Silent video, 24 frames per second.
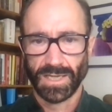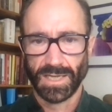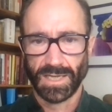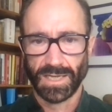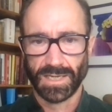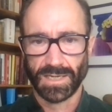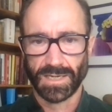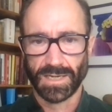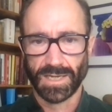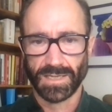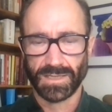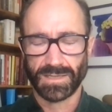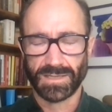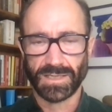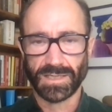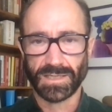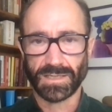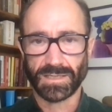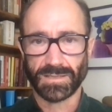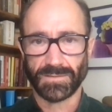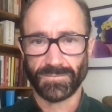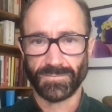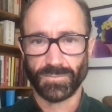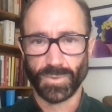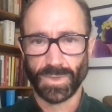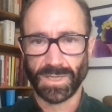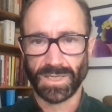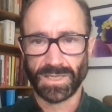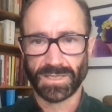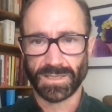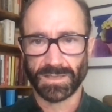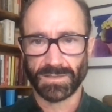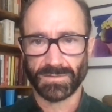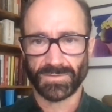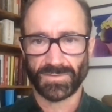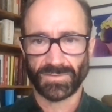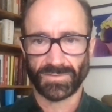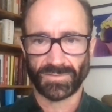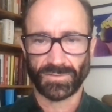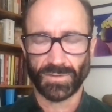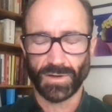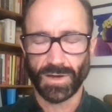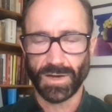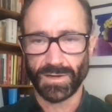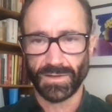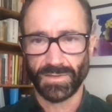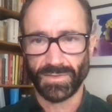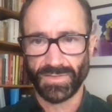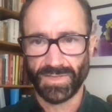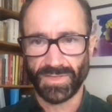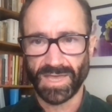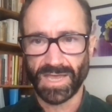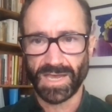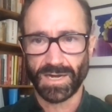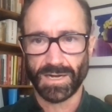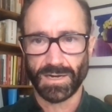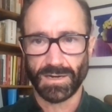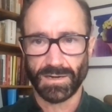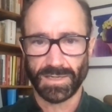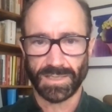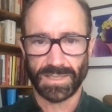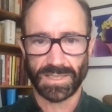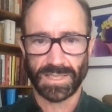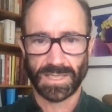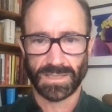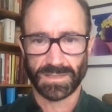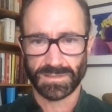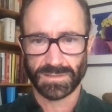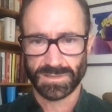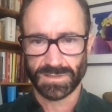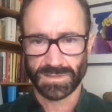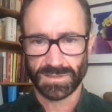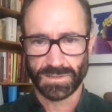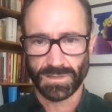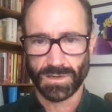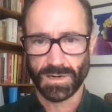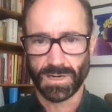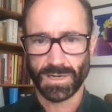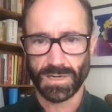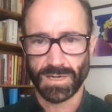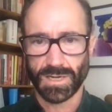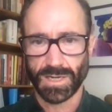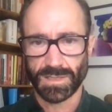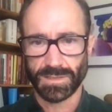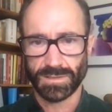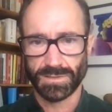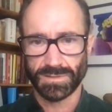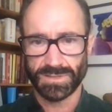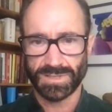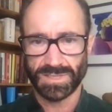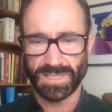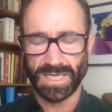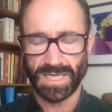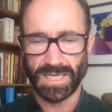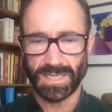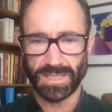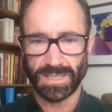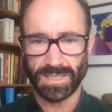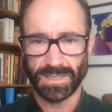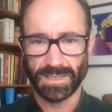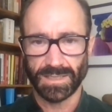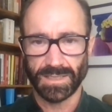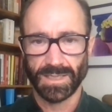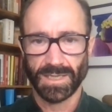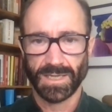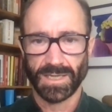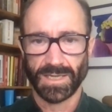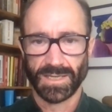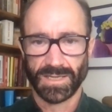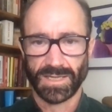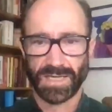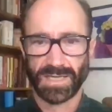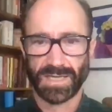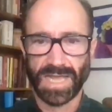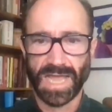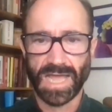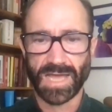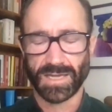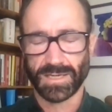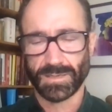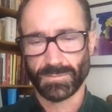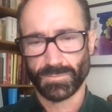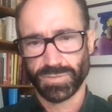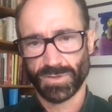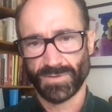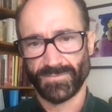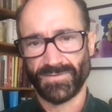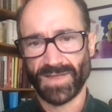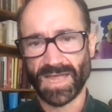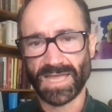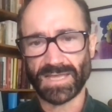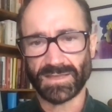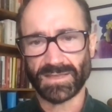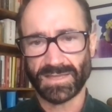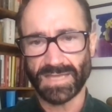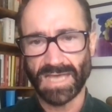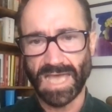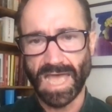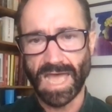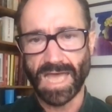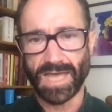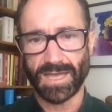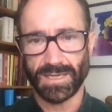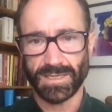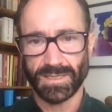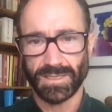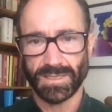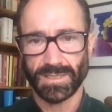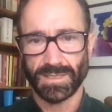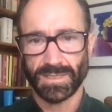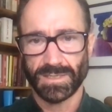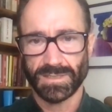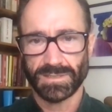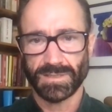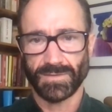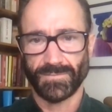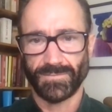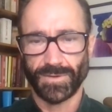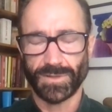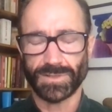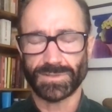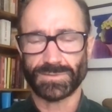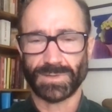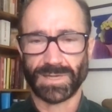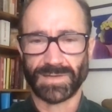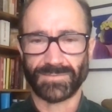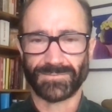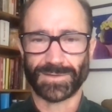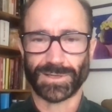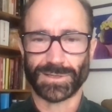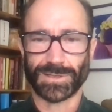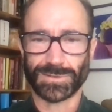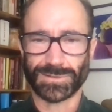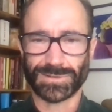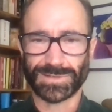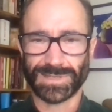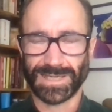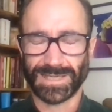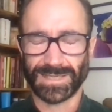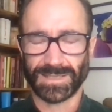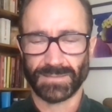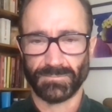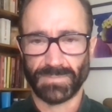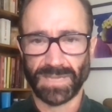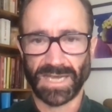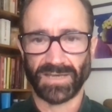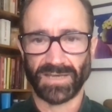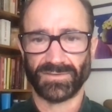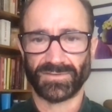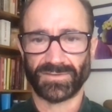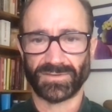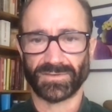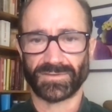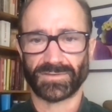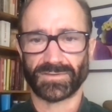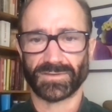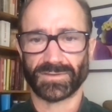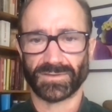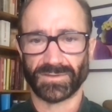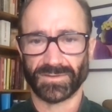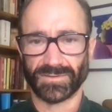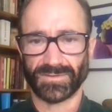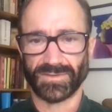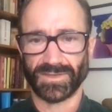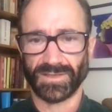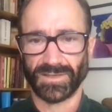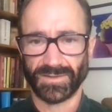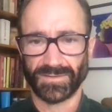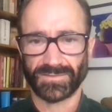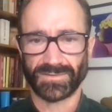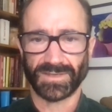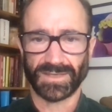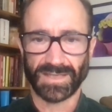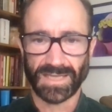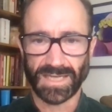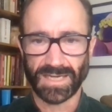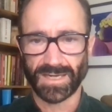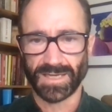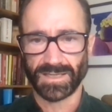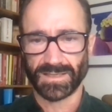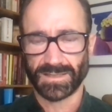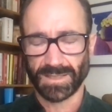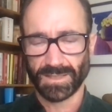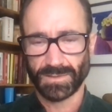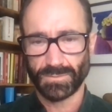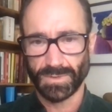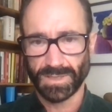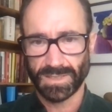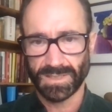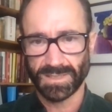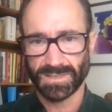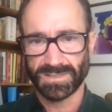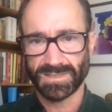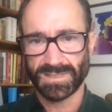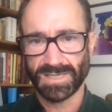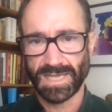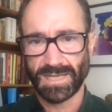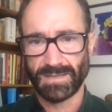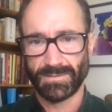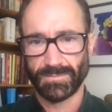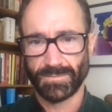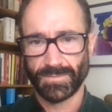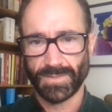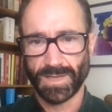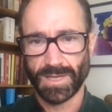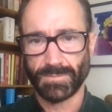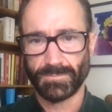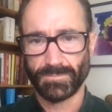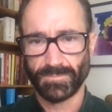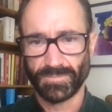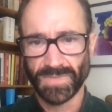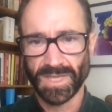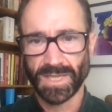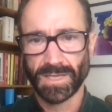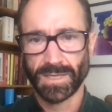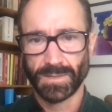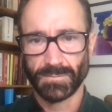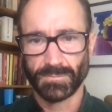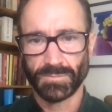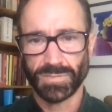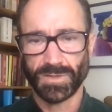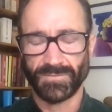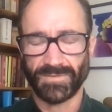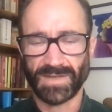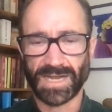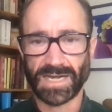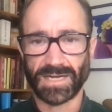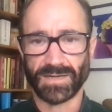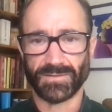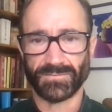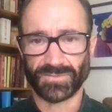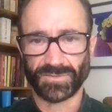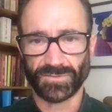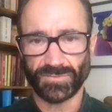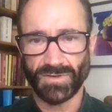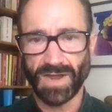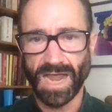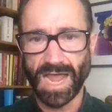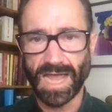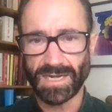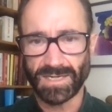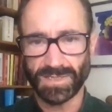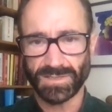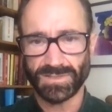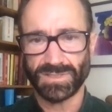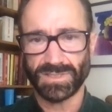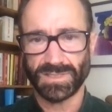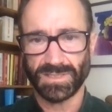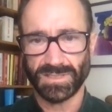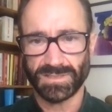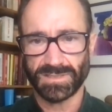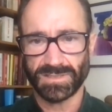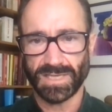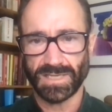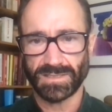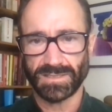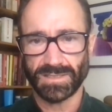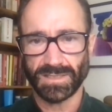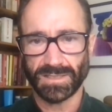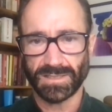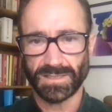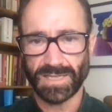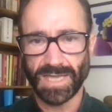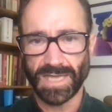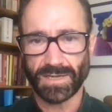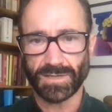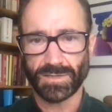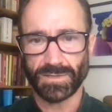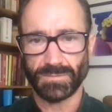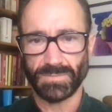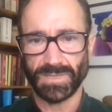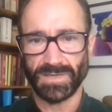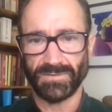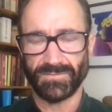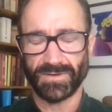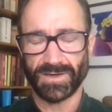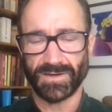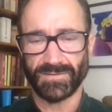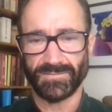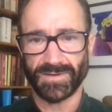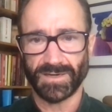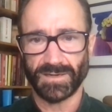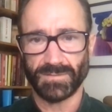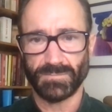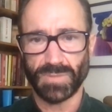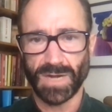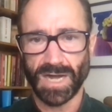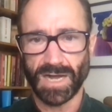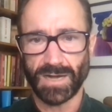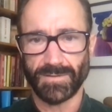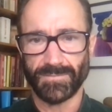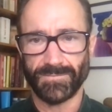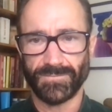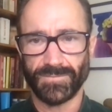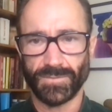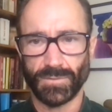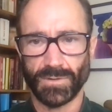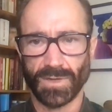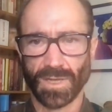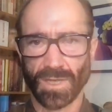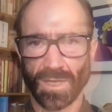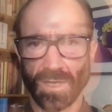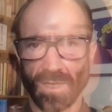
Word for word: And I think if we can start there and then start understanding then how to prevent that. So first we have to understand the basis of disease, and then I think we can set up preventative strategies. I think that could be very, very powerful.